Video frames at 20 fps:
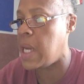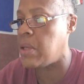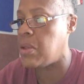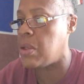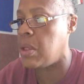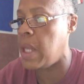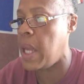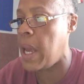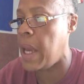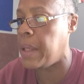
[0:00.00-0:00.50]

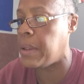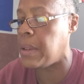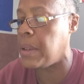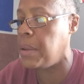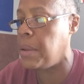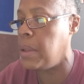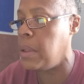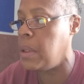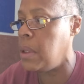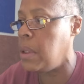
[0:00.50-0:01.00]
answer that.
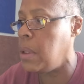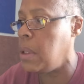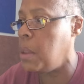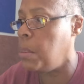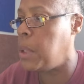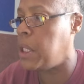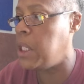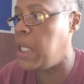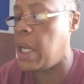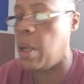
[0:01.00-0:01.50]

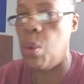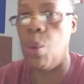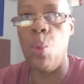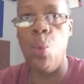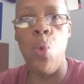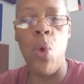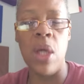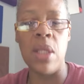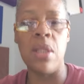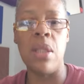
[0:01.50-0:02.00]
But yet,
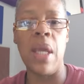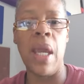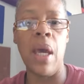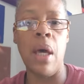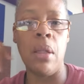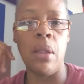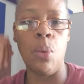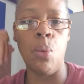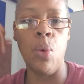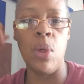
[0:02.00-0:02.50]
what the
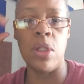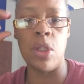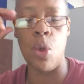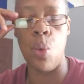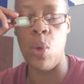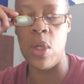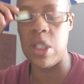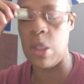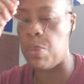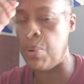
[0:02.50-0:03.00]
hell, what's
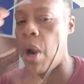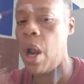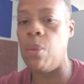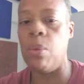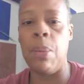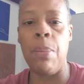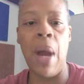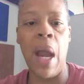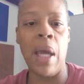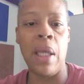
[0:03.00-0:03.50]
the
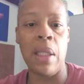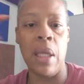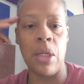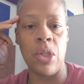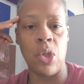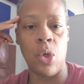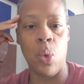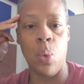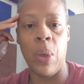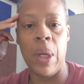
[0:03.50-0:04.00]
problem with
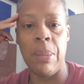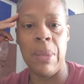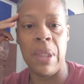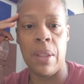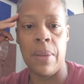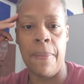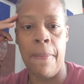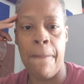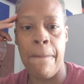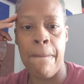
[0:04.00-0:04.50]
biological
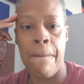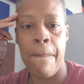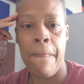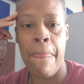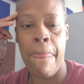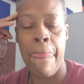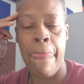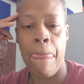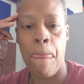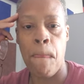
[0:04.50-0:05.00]
women
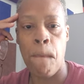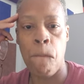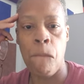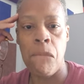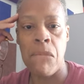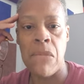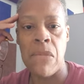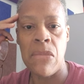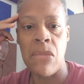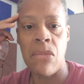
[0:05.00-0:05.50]

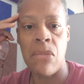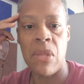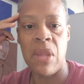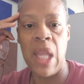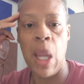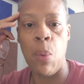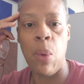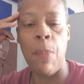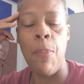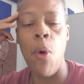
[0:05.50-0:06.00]

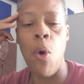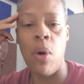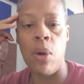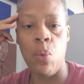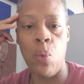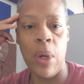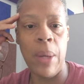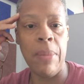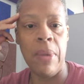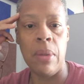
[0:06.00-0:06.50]
that were
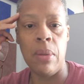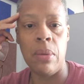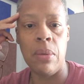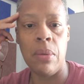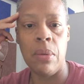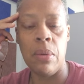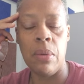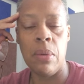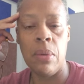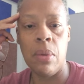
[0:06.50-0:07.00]
born women?
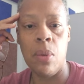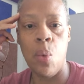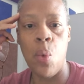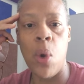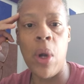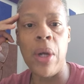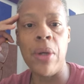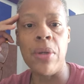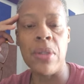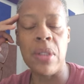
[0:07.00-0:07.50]

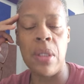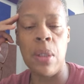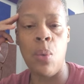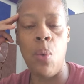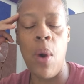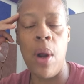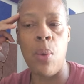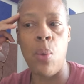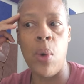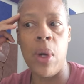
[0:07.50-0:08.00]
Why is
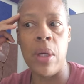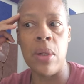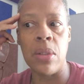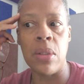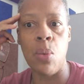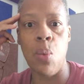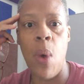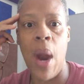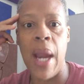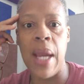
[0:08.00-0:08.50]

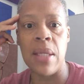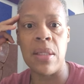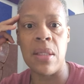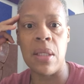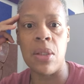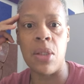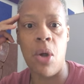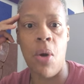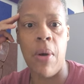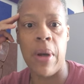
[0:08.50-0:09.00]

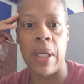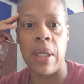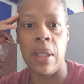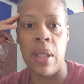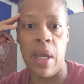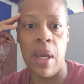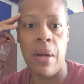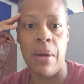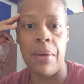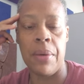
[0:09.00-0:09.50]
the target
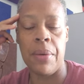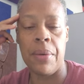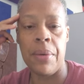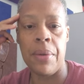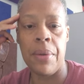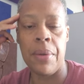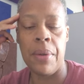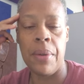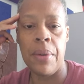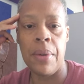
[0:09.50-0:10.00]
there?
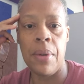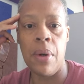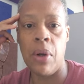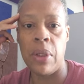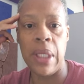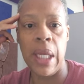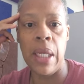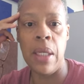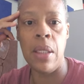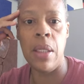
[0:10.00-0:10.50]

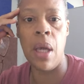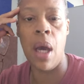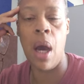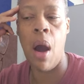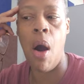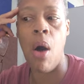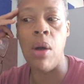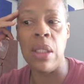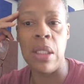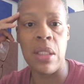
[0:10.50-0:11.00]
Are they
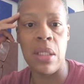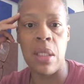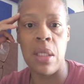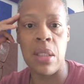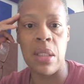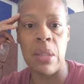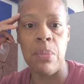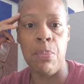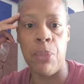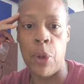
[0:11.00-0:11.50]
all
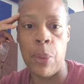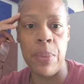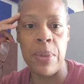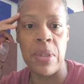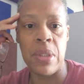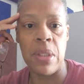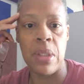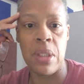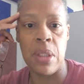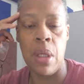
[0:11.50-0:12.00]
intents and
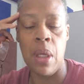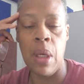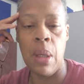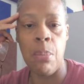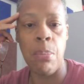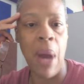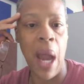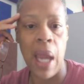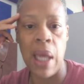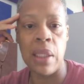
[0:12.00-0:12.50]
purposes
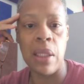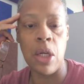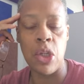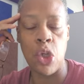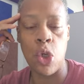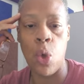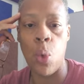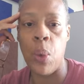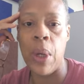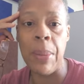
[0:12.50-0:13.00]

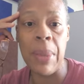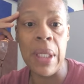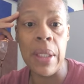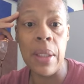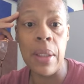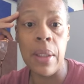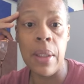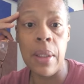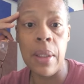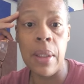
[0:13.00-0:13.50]
biological
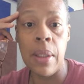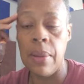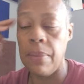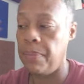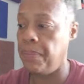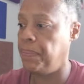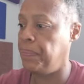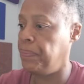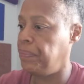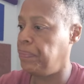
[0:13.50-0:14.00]
women?
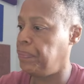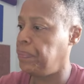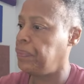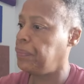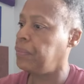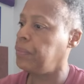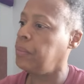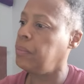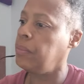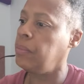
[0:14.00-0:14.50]

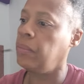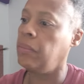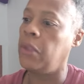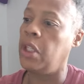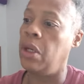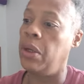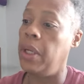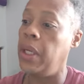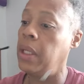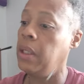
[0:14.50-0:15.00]

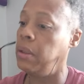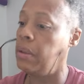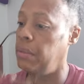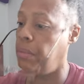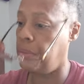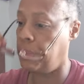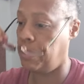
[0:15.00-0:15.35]
All right.